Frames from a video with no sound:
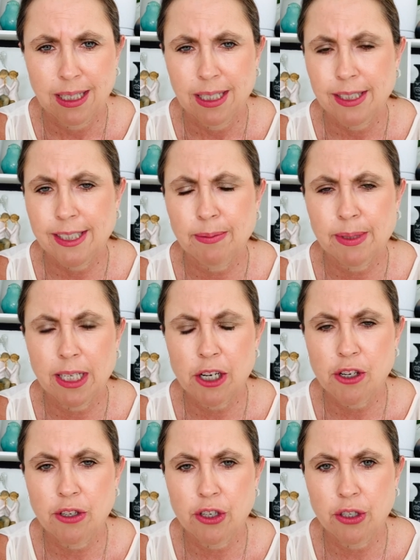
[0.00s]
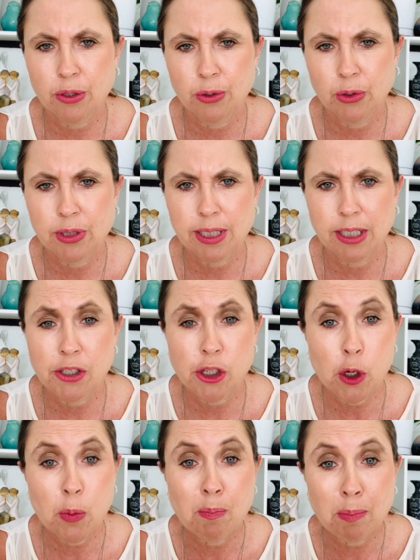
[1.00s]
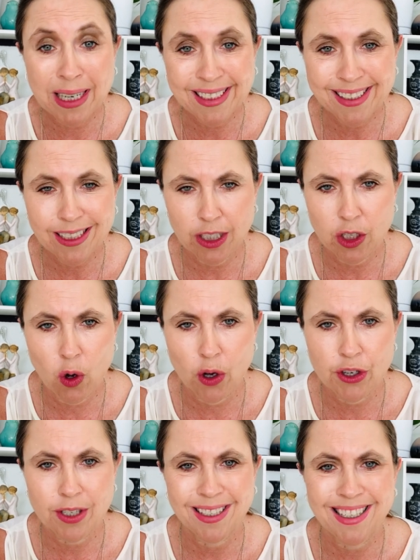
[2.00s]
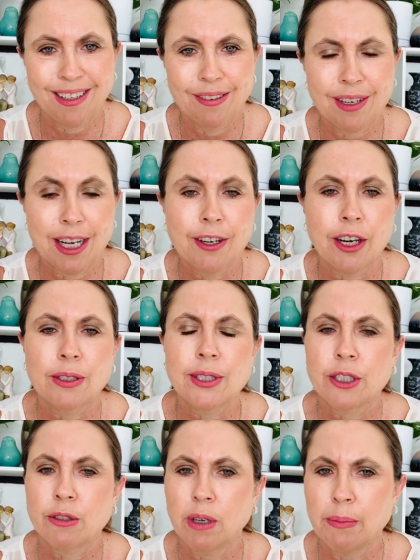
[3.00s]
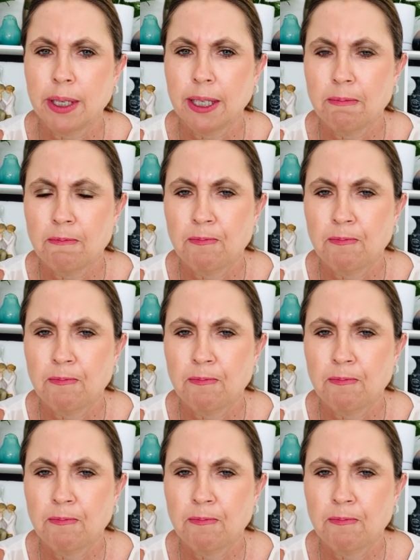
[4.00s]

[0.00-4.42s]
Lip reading: Subsection 2 says you must not give a notice to remedy.